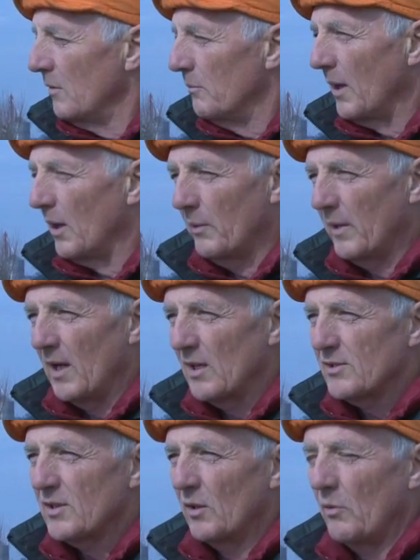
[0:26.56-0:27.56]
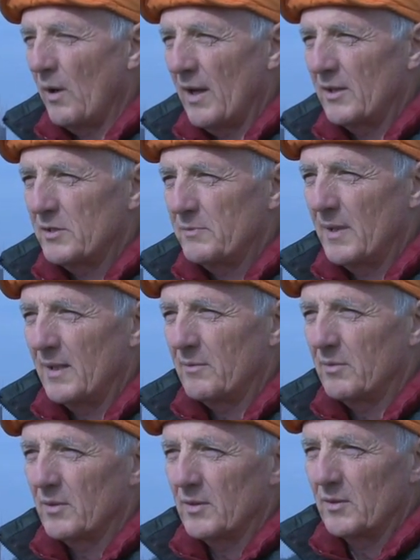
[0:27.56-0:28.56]
But we also wanted to be
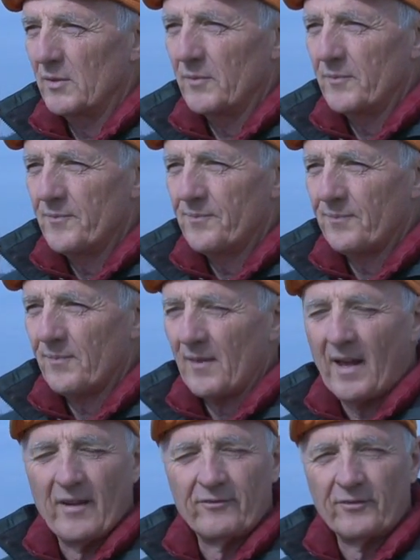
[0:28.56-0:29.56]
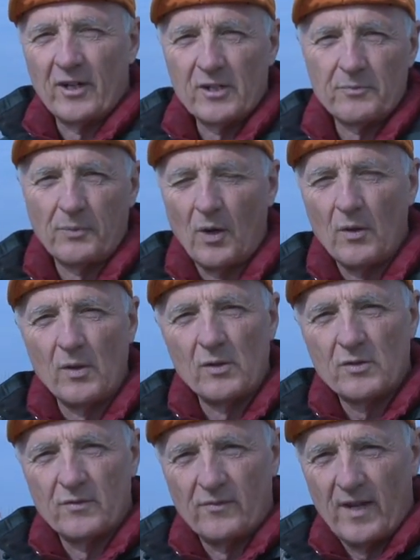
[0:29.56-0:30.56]
able to have fresh
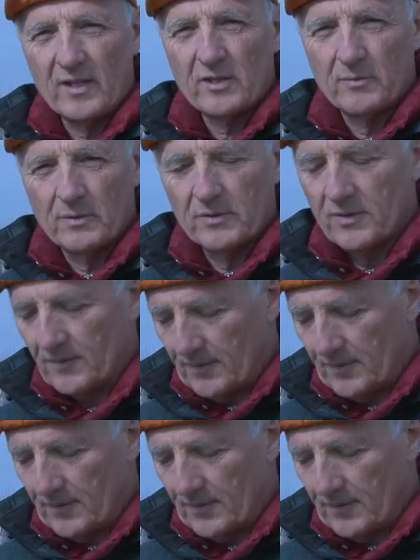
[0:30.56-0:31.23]
produce and vegetables.